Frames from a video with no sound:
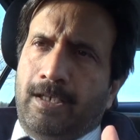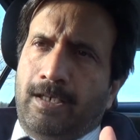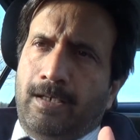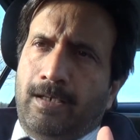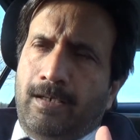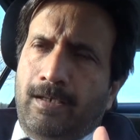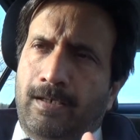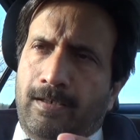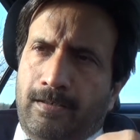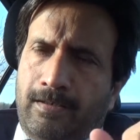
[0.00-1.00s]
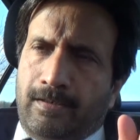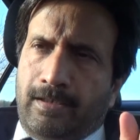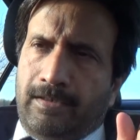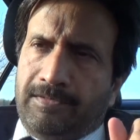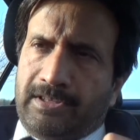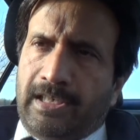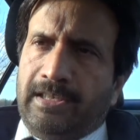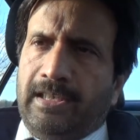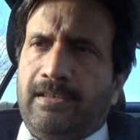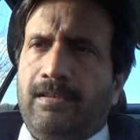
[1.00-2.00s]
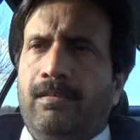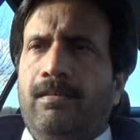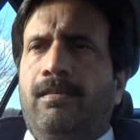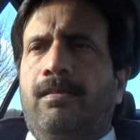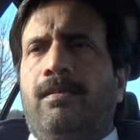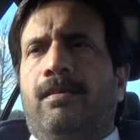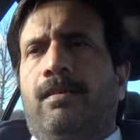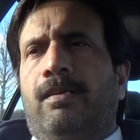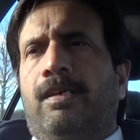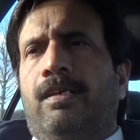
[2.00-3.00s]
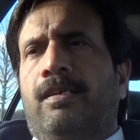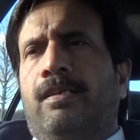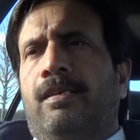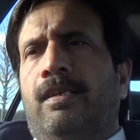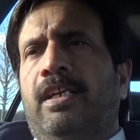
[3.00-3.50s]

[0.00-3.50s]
uh, are, uh, I was telling that, uh, are a